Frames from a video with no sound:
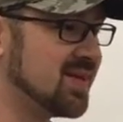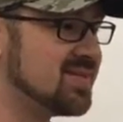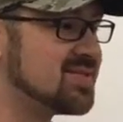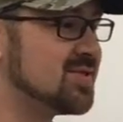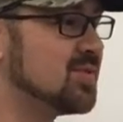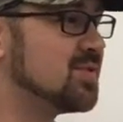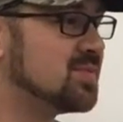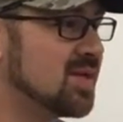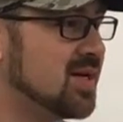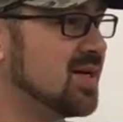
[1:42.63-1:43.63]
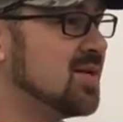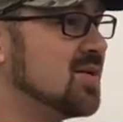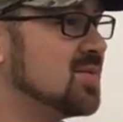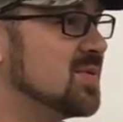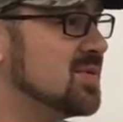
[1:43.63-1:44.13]
And so,
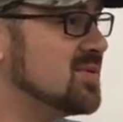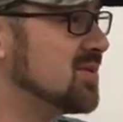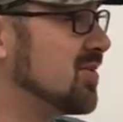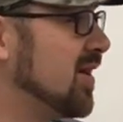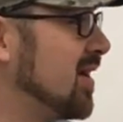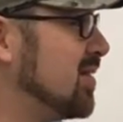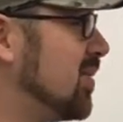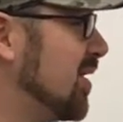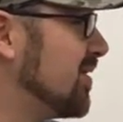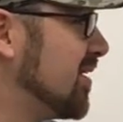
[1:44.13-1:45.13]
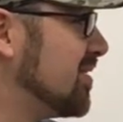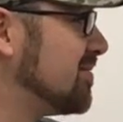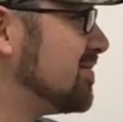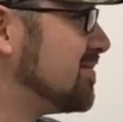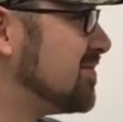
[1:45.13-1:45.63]
when there's a cranky bear that
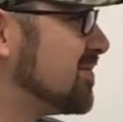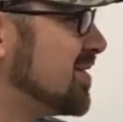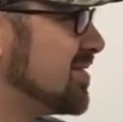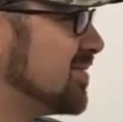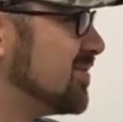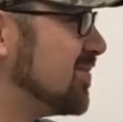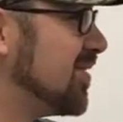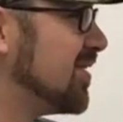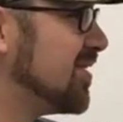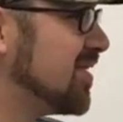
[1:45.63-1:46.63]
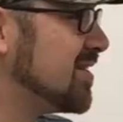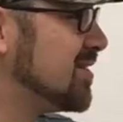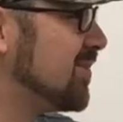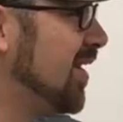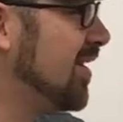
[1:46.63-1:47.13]
doesn't want to let
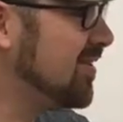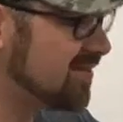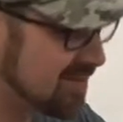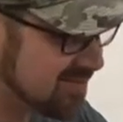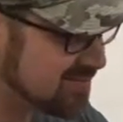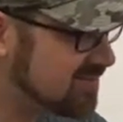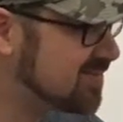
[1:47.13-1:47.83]
you by, you can